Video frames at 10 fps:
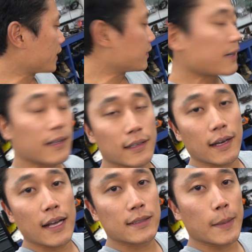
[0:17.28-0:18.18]
did in the
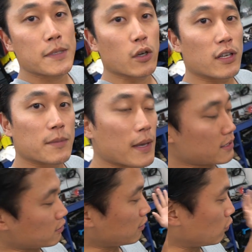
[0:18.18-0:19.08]
last episode is
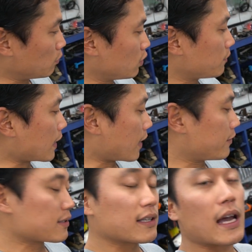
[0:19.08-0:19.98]
basically removed
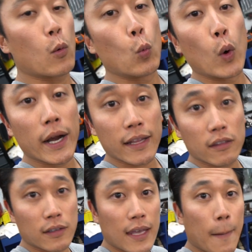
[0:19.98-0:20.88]
everything I
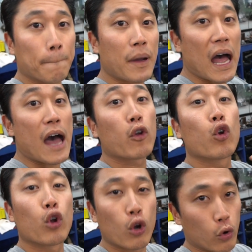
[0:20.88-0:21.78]
wanted to get
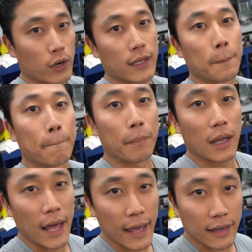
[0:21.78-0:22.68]
powder coated
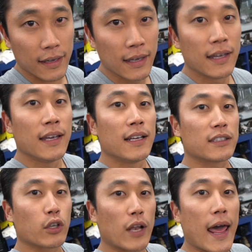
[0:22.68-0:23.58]
black
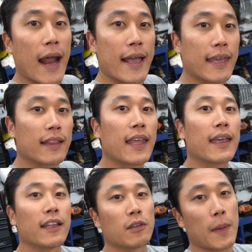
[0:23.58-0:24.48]
so that I can
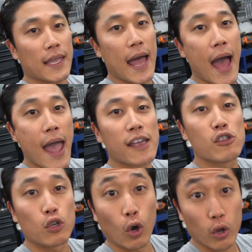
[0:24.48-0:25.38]
take it to my guy
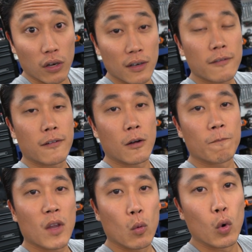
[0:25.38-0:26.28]
Jordan
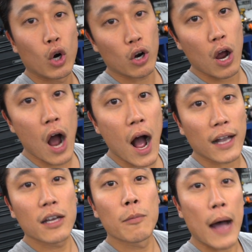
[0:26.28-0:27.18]
from
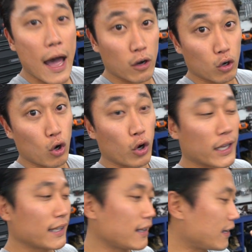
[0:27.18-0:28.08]
Warhawk Powder
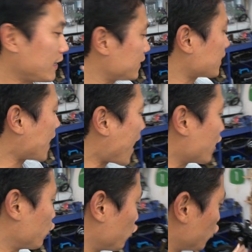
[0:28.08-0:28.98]
Coating. He's a
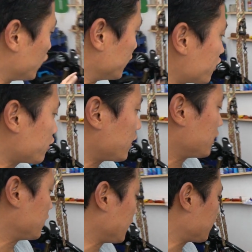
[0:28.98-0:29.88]
guy who initially
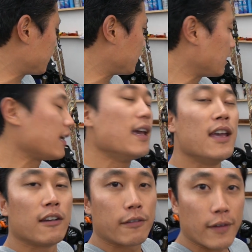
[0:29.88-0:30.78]
did the
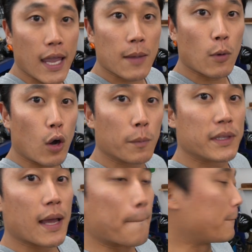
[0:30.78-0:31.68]
frame
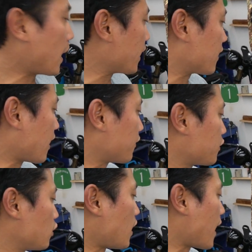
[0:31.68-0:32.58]
of the bike
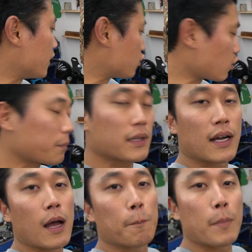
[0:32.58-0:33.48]
after I chopped
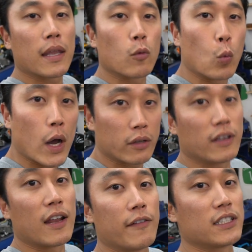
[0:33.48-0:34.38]
it up and
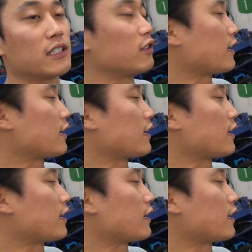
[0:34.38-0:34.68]
welded everything